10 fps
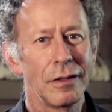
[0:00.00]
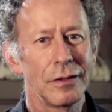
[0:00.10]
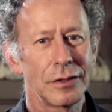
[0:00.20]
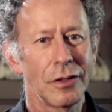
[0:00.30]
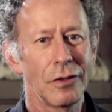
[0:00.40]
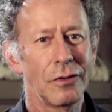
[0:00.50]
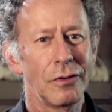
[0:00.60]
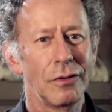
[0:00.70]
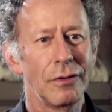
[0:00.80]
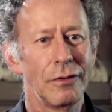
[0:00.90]

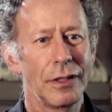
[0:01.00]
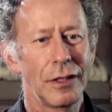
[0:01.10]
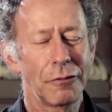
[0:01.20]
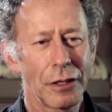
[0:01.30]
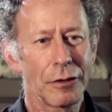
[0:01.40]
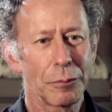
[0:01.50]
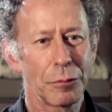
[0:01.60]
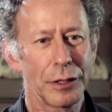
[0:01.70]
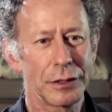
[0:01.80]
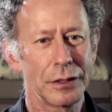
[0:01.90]
So here we are in the
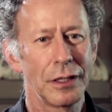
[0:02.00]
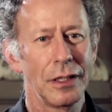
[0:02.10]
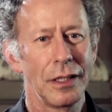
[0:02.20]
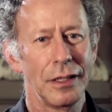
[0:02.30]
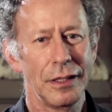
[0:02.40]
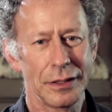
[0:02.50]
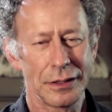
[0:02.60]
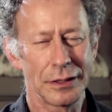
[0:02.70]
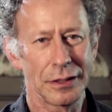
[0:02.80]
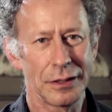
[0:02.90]
present. This
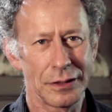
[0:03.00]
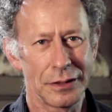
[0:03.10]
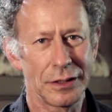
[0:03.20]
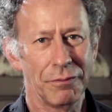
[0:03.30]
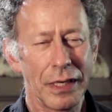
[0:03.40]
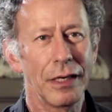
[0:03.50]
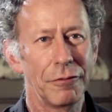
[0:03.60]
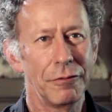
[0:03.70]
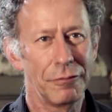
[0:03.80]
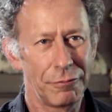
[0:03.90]
is a, this is a made
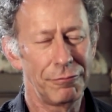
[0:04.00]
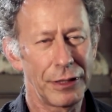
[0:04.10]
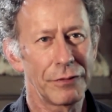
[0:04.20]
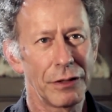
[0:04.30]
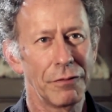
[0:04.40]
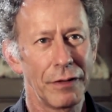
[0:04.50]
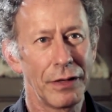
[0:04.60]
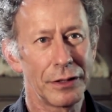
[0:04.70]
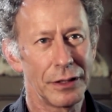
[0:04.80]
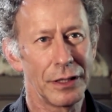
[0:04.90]
up figment of my
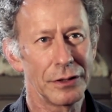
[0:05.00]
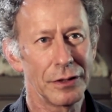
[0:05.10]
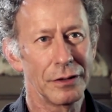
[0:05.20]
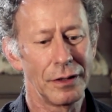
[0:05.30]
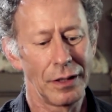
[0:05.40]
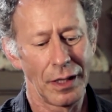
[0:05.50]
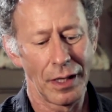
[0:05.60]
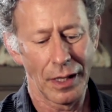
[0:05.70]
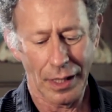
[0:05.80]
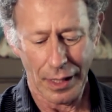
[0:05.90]
imagination.
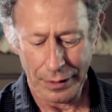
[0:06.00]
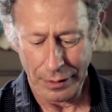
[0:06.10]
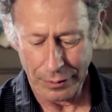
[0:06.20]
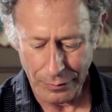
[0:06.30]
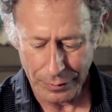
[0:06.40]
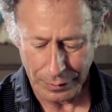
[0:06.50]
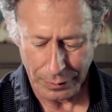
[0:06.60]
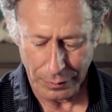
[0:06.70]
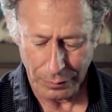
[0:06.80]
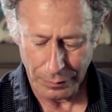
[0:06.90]
And the third thing
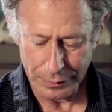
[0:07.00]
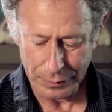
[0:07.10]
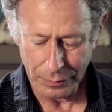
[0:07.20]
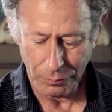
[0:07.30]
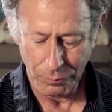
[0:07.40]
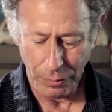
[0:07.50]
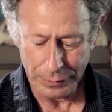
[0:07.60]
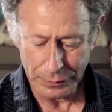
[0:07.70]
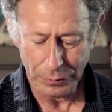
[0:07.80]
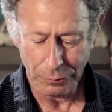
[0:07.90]
to do is to,
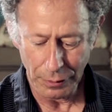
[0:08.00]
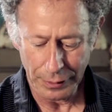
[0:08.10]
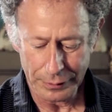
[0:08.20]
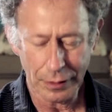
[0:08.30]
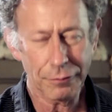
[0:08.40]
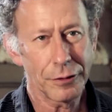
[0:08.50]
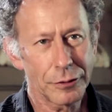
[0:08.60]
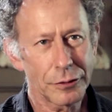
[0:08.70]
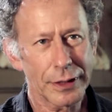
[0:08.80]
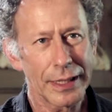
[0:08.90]
once you realize that the
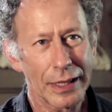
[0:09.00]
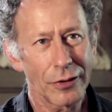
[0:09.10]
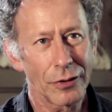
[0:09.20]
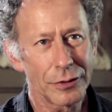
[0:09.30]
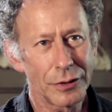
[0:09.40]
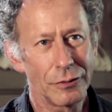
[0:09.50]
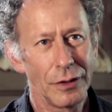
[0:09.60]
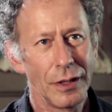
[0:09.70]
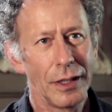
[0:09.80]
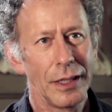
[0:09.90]
future cannot hurt you,
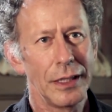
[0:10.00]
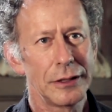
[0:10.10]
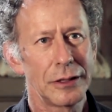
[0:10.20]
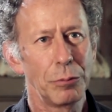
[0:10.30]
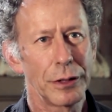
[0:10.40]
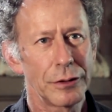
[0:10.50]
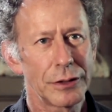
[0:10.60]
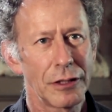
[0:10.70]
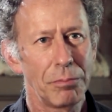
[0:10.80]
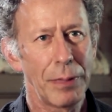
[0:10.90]
is to bring
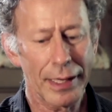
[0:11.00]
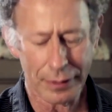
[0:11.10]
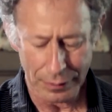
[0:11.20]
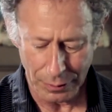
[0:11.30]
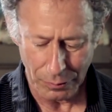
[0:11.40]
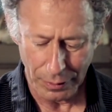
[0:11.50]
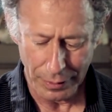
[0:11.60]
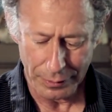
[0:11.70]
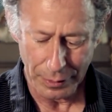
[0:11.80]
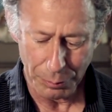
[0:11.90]
yourself back into
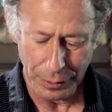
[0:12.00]
the, into the